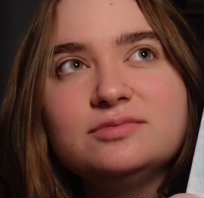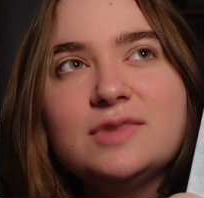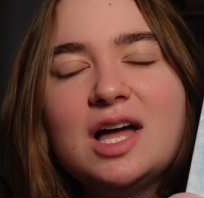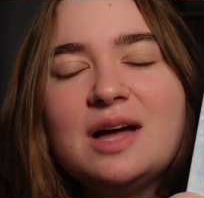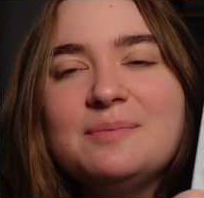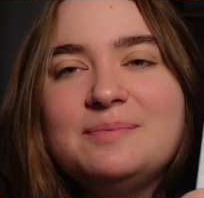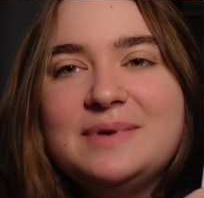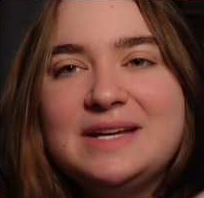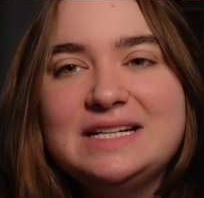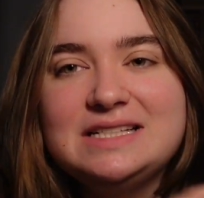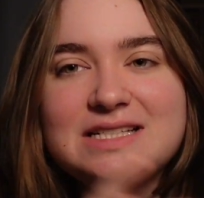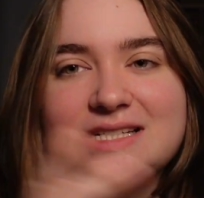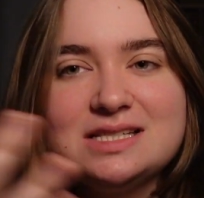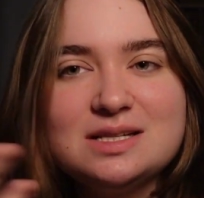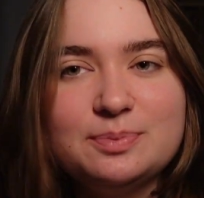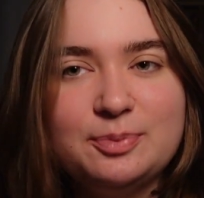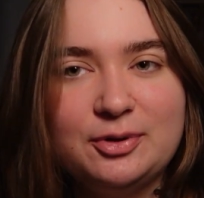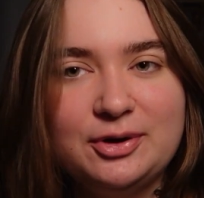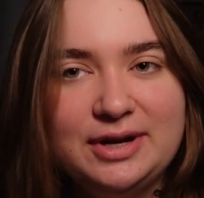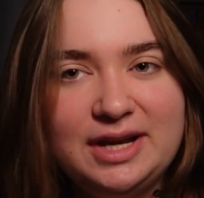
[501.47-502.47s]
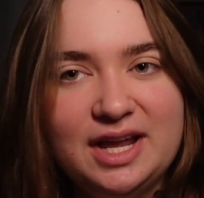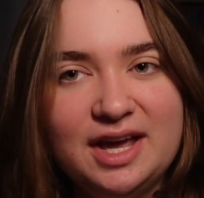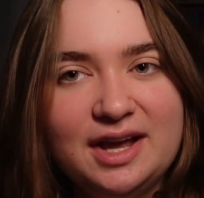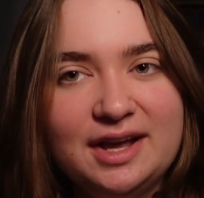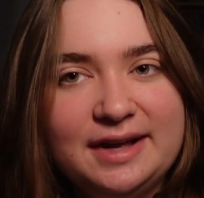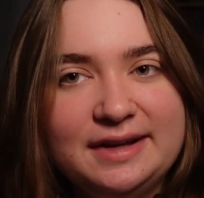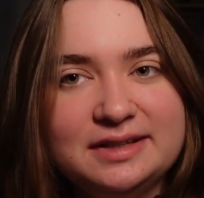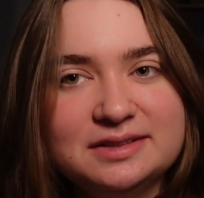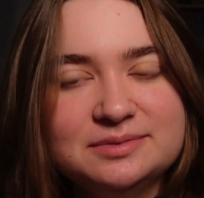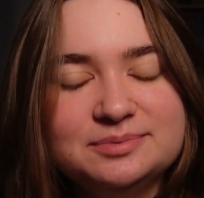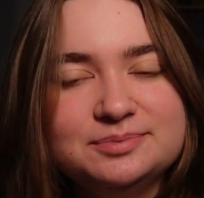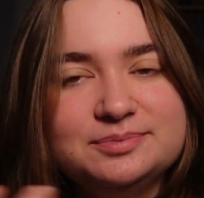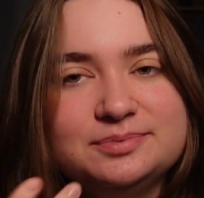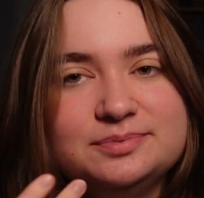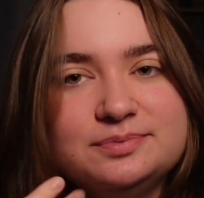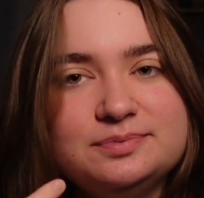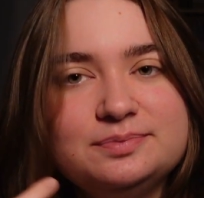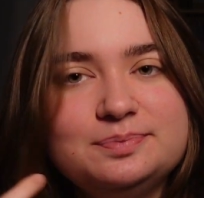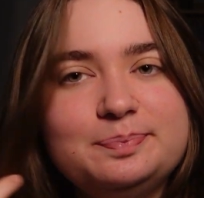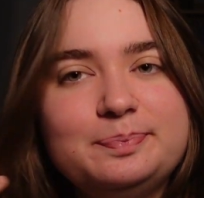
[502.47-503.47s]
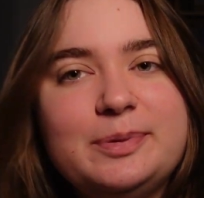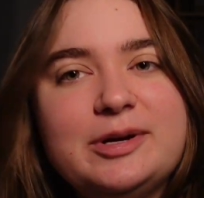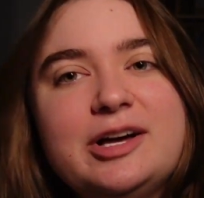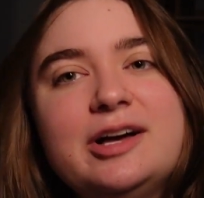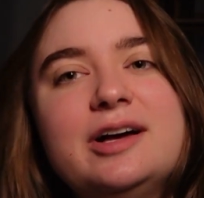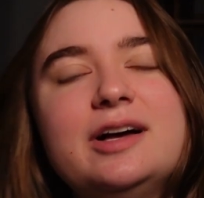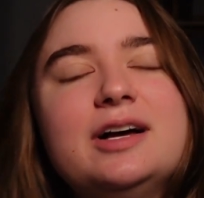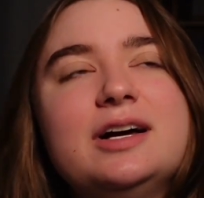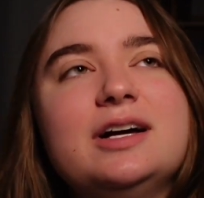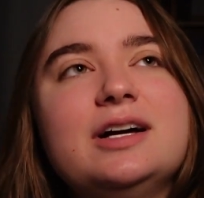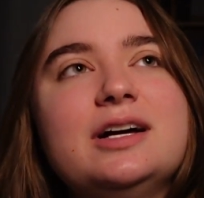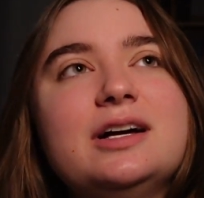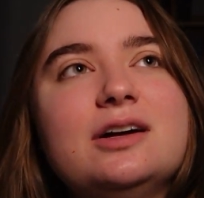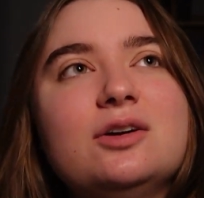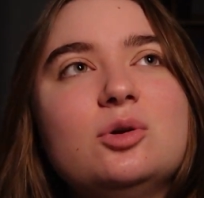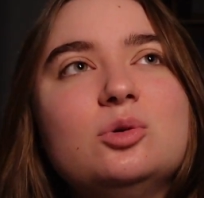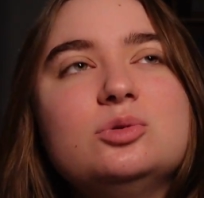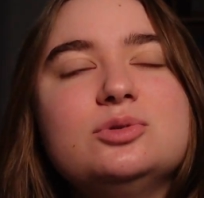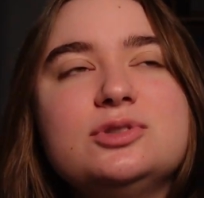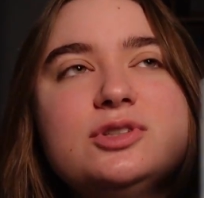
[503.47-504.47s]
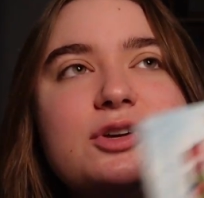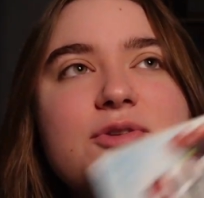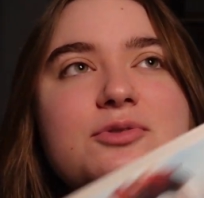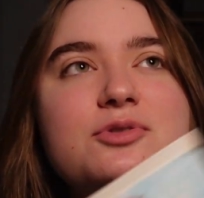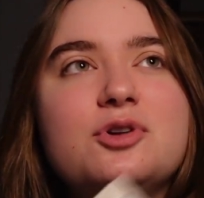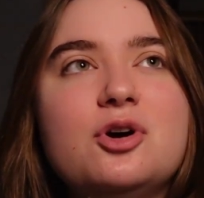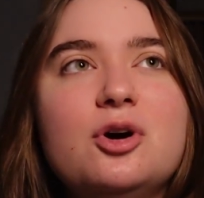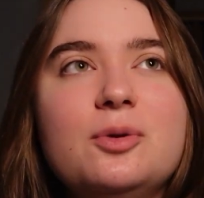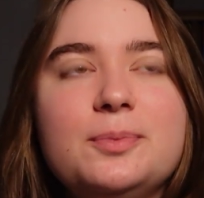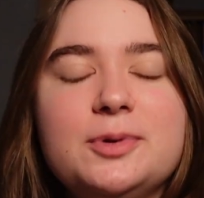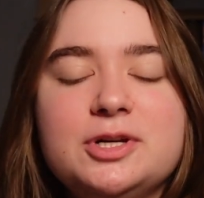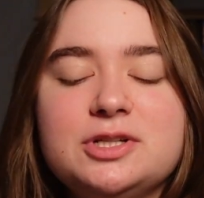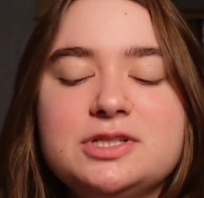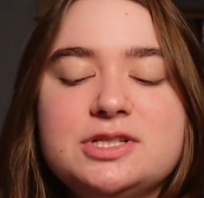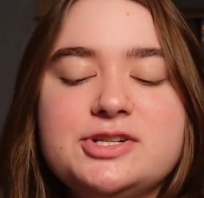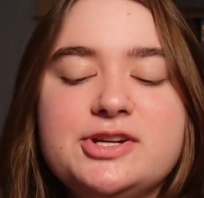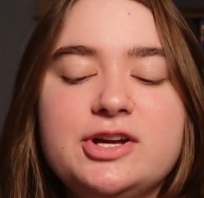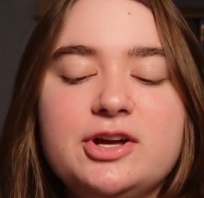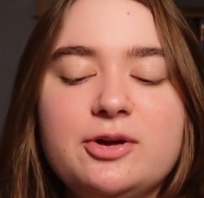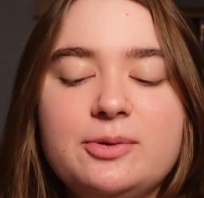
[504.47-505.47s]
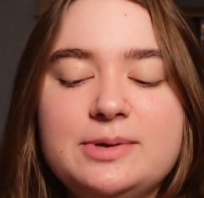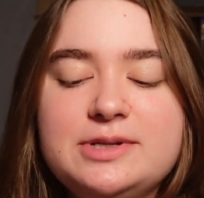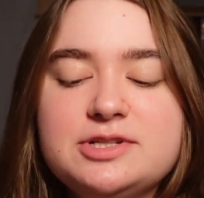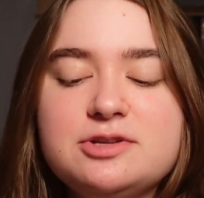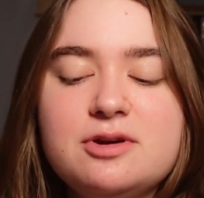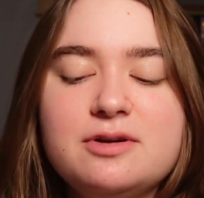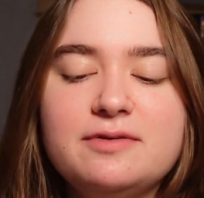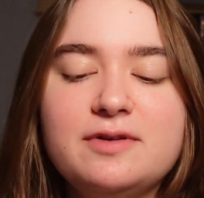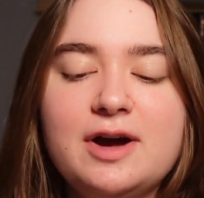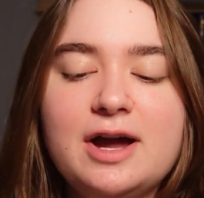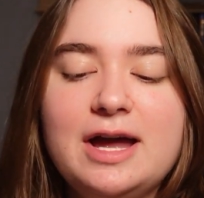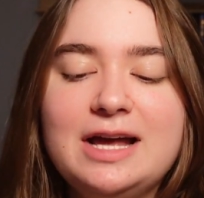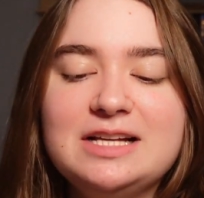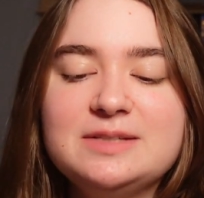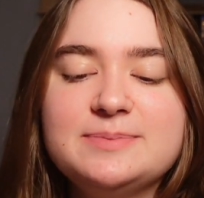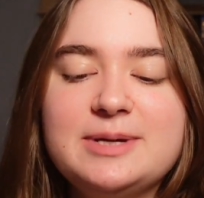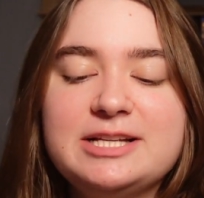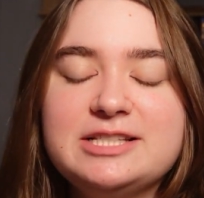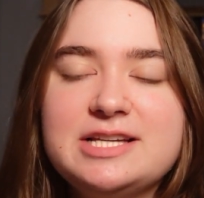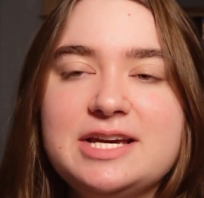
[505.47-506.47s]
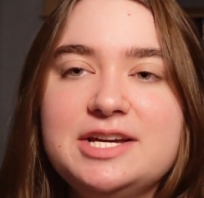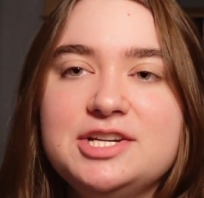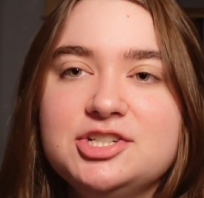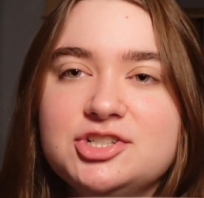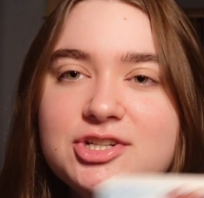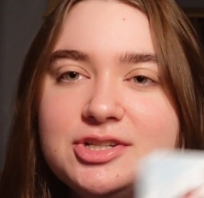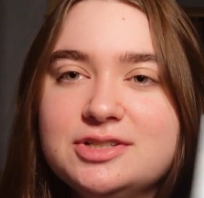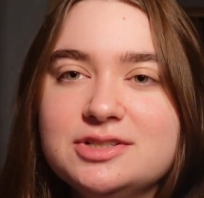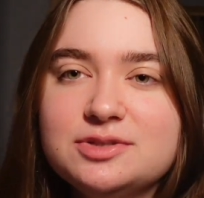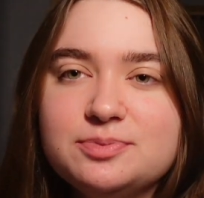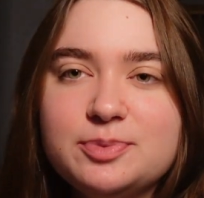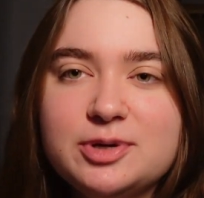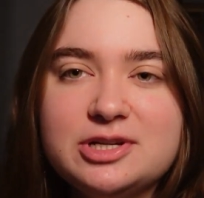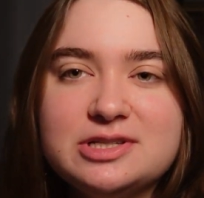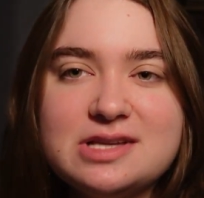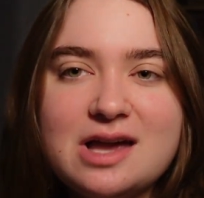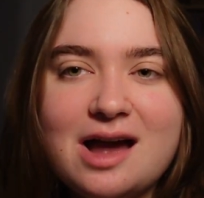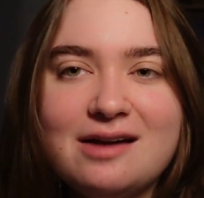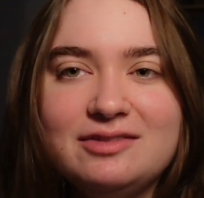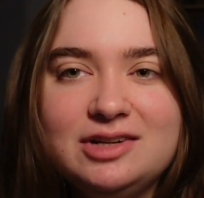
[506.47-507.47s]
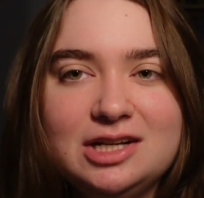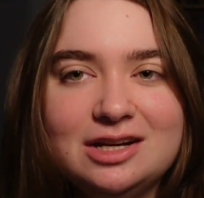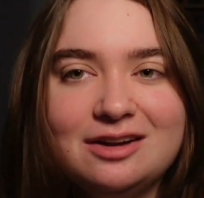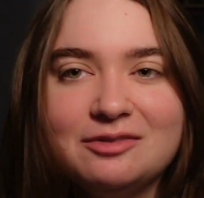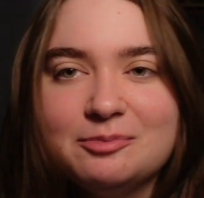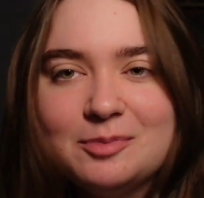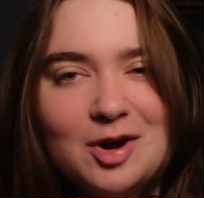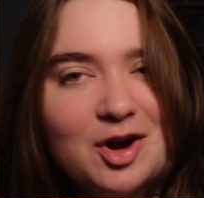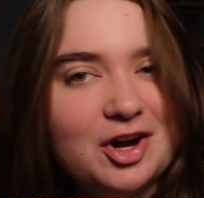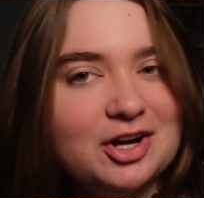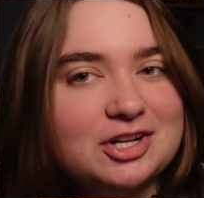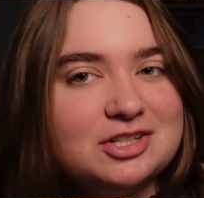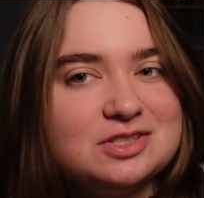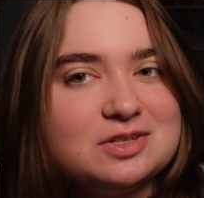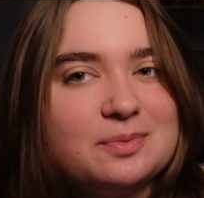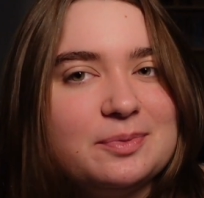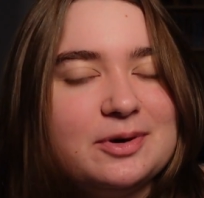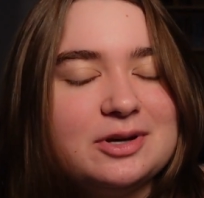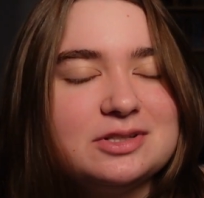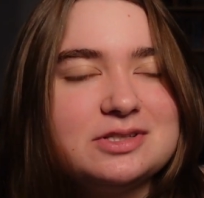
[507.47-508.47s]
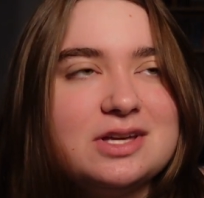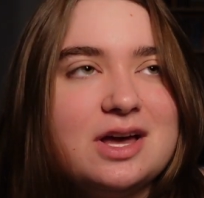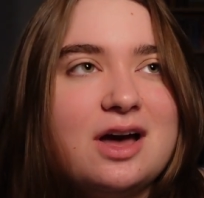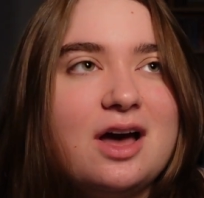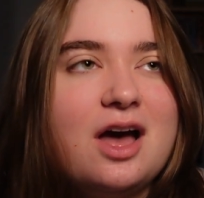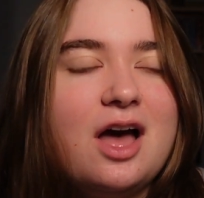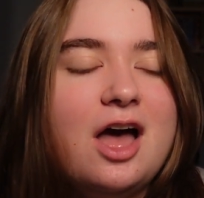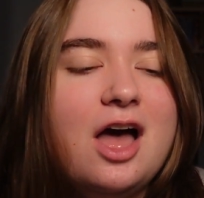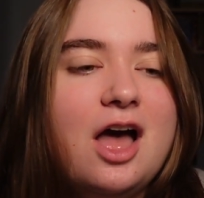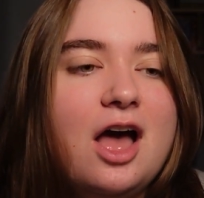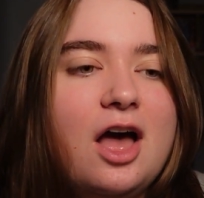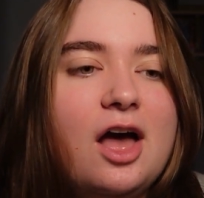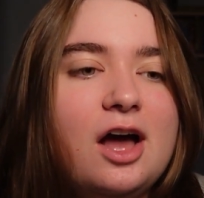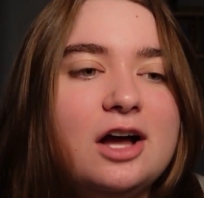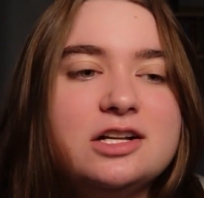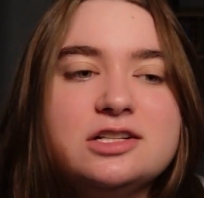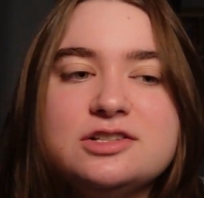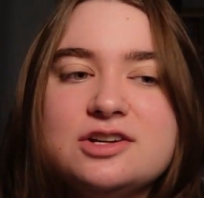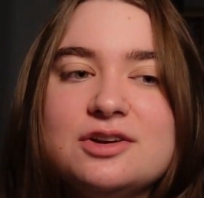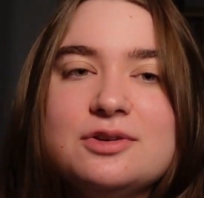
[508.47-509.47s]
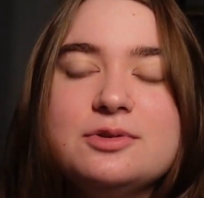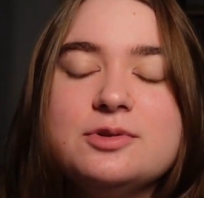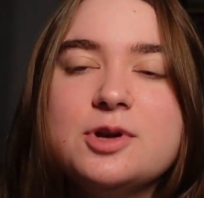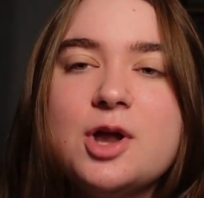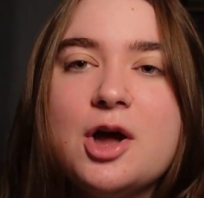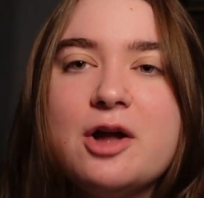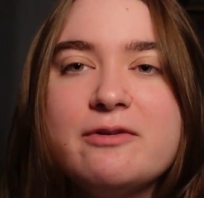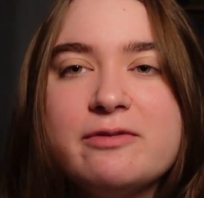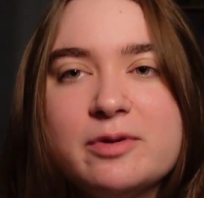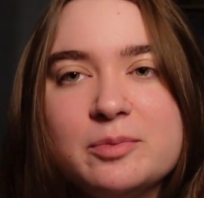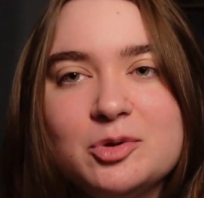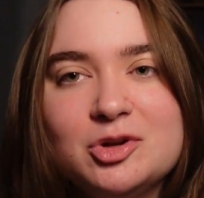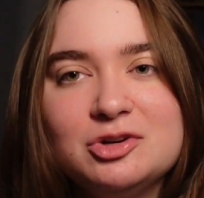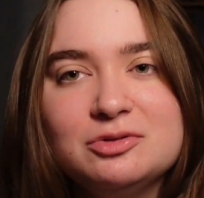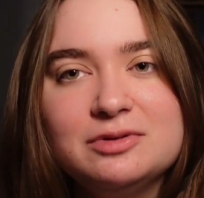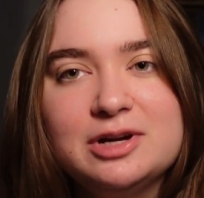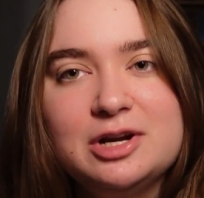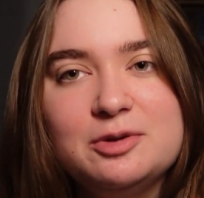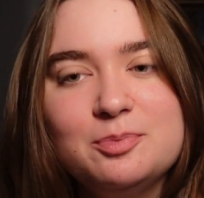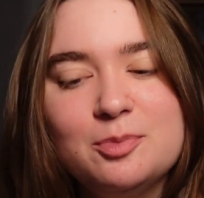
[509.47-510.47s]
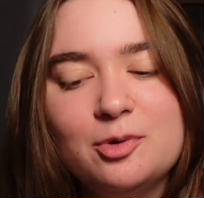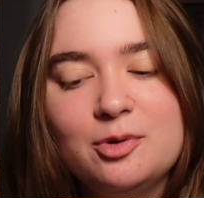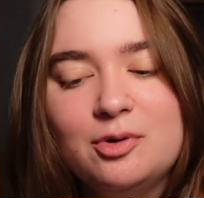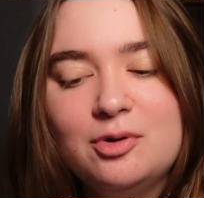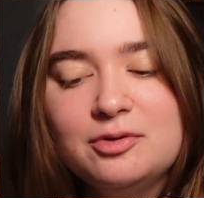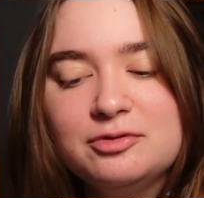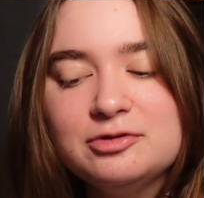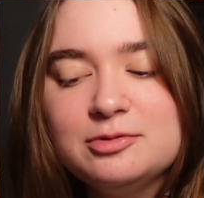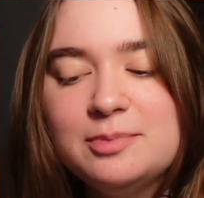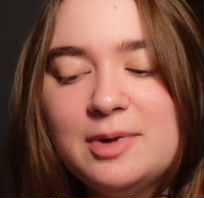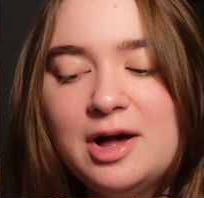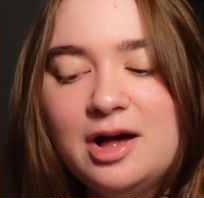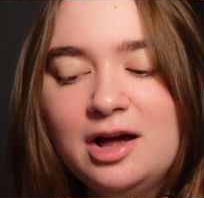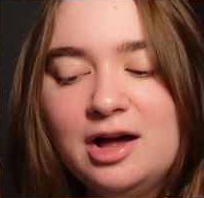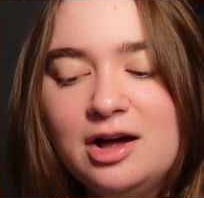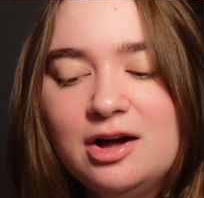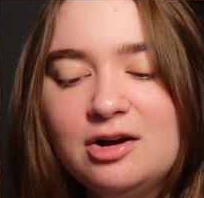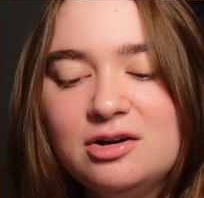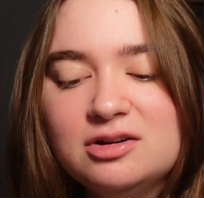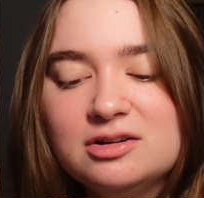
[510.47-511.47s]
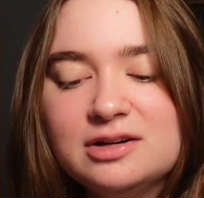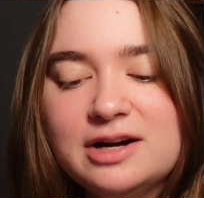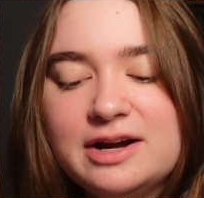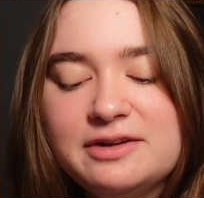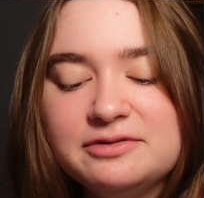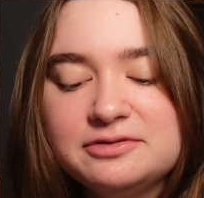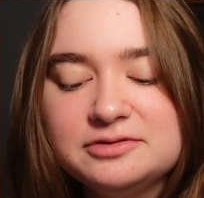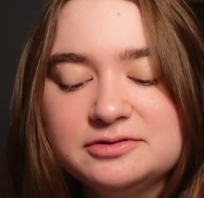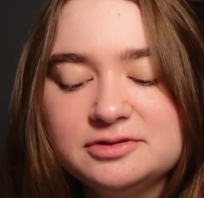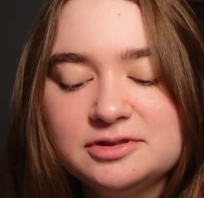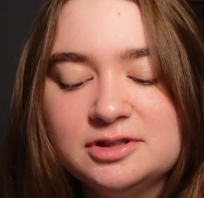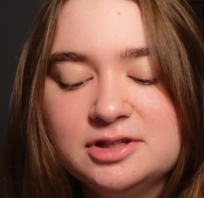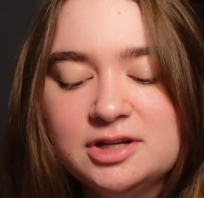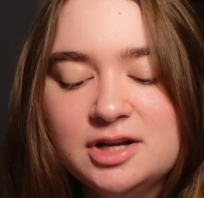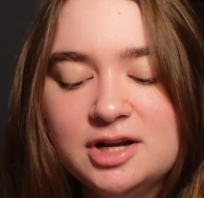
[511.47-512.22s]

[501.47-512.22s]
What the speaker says: A bit disappointing, but also not, because I didn't go into it with high expectations because I haven't loved Mariana Zapata. I don't know if I'm going to read more from her or if